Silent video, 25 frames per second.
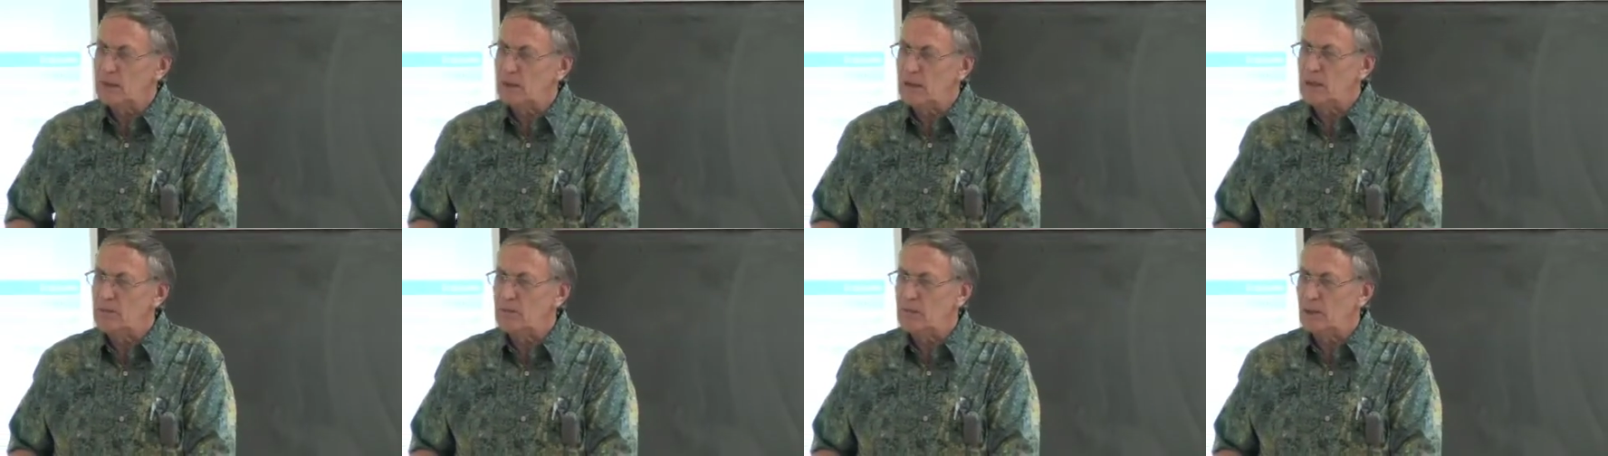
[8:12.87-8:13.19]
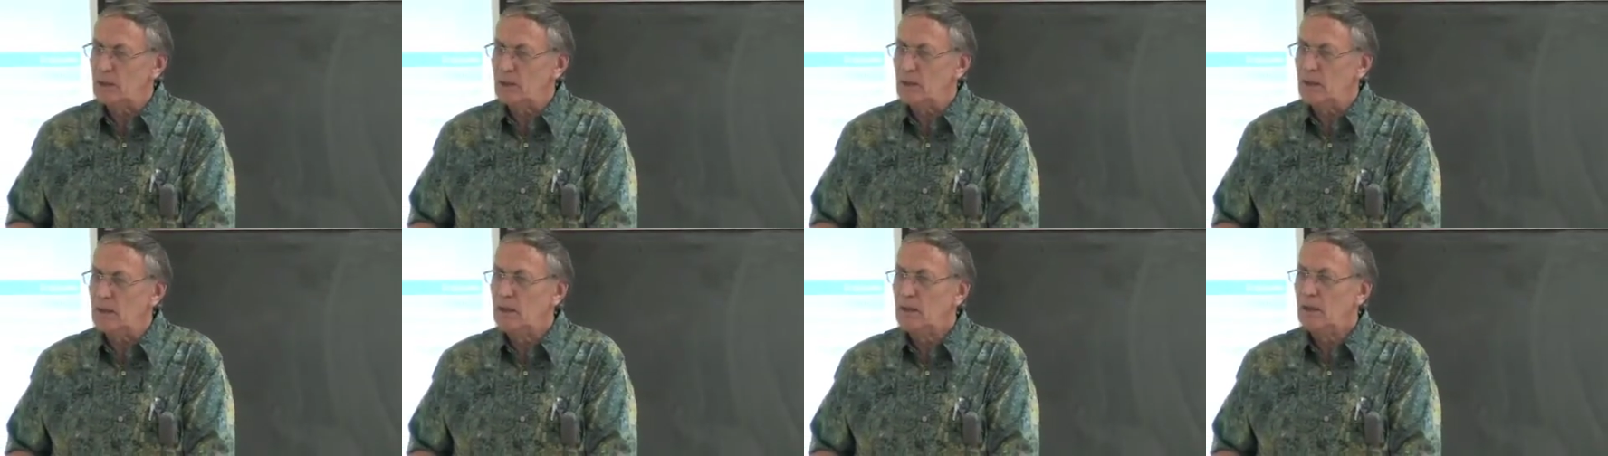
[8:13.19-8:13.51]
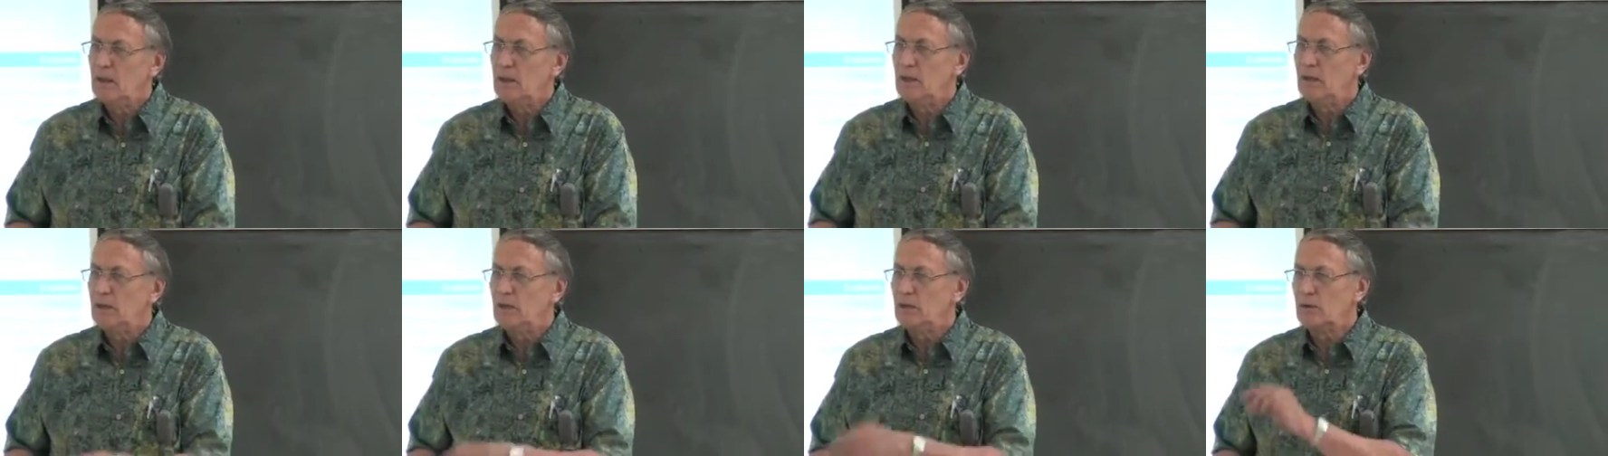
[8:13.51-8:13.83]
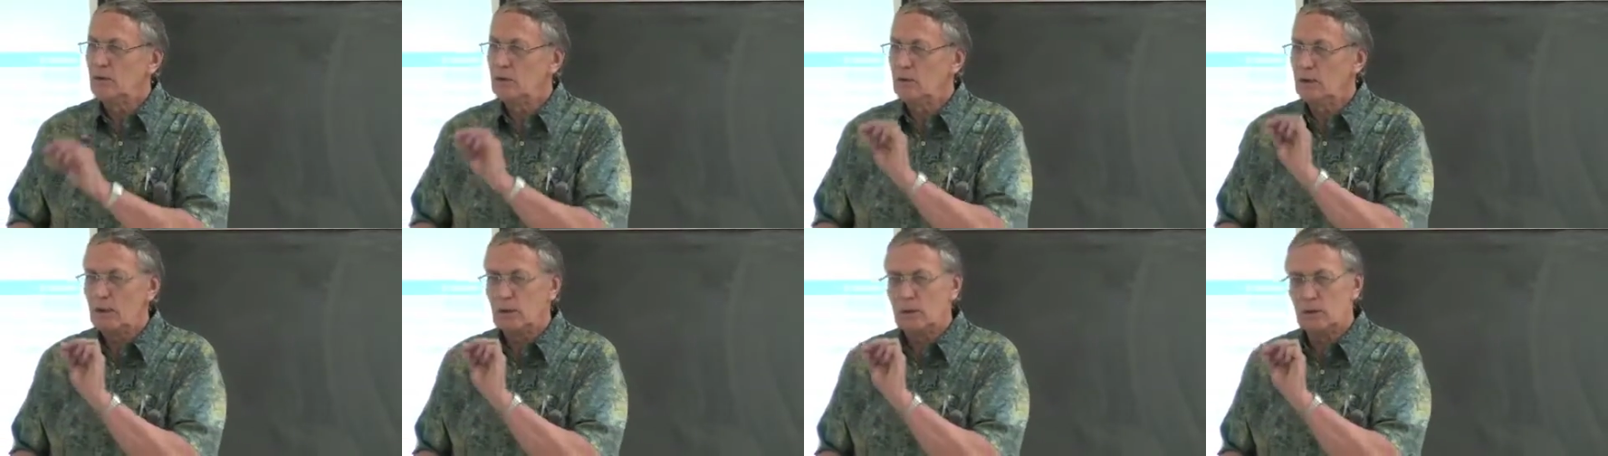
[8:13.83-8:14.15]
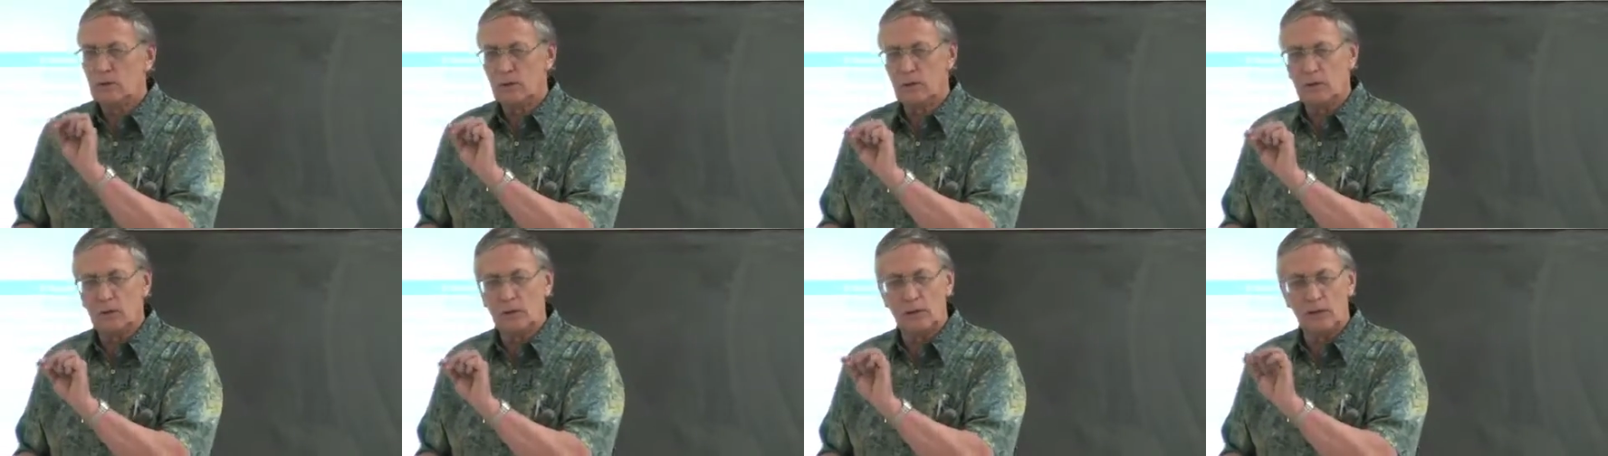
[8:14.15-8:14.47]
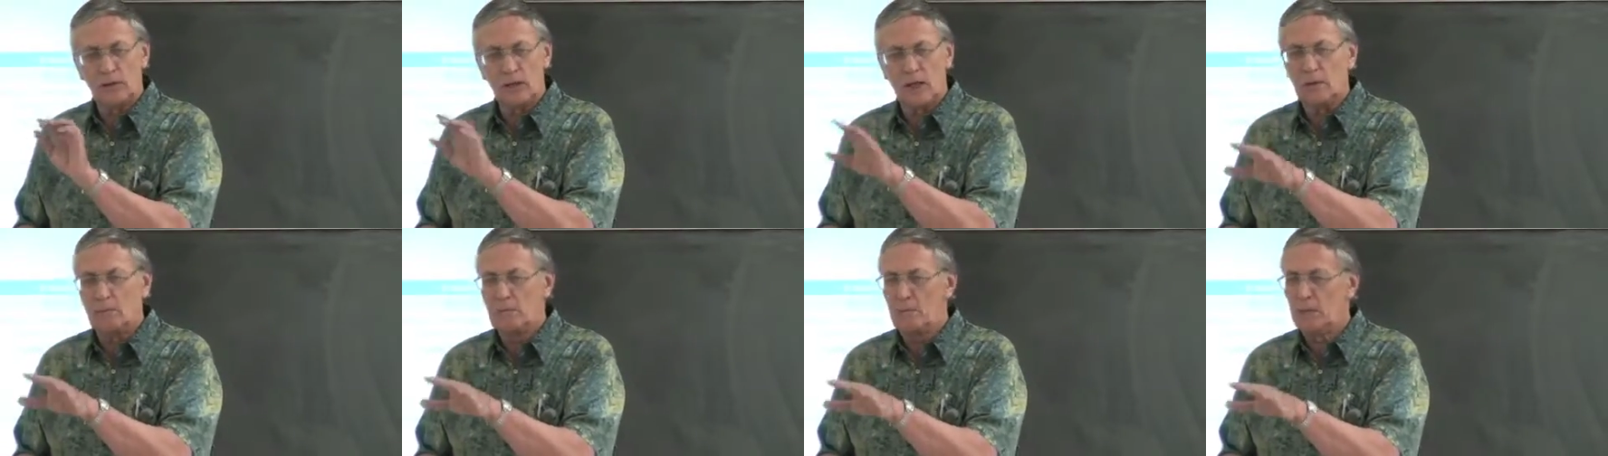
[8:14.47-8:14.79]
paper and you'd go to a
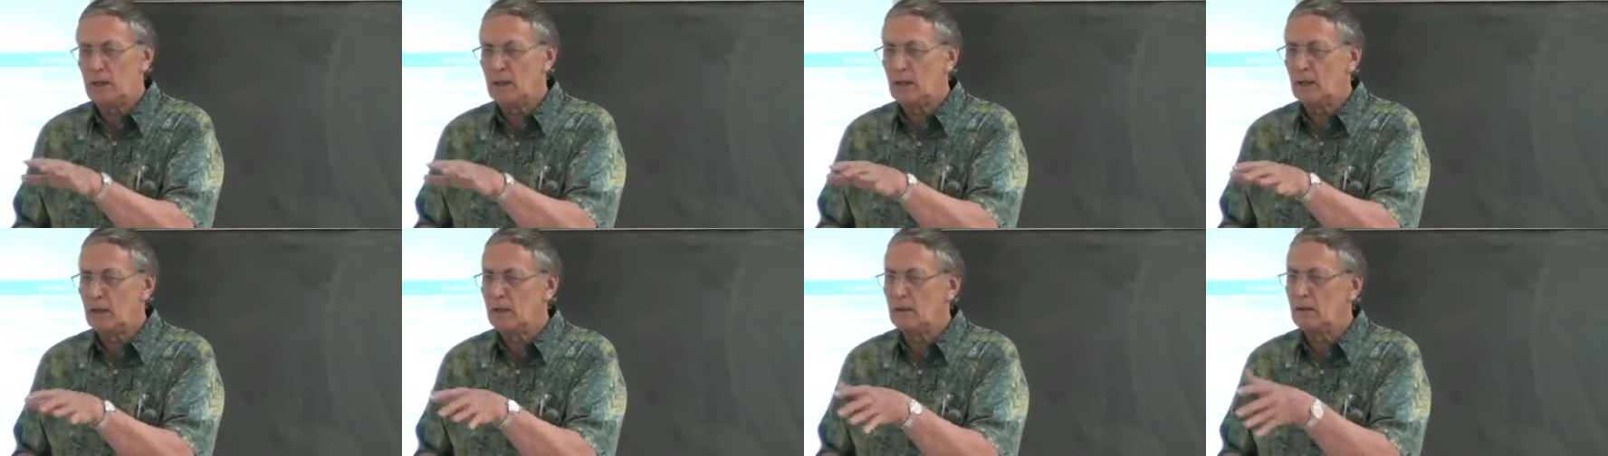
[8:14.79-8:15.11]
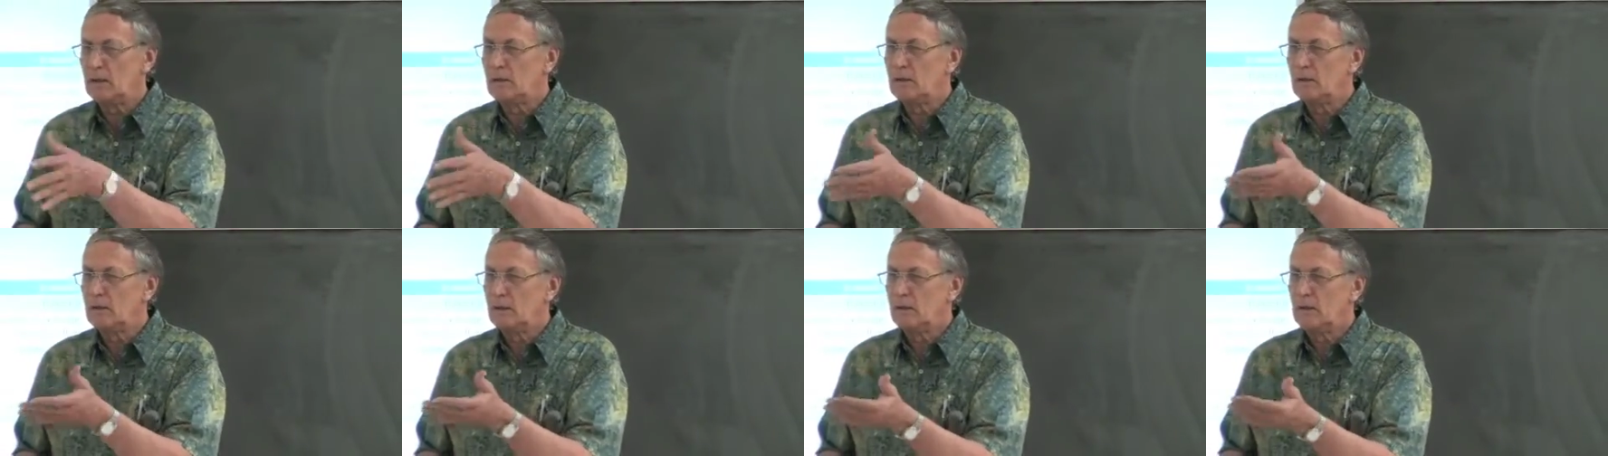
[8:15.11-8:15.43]
Templar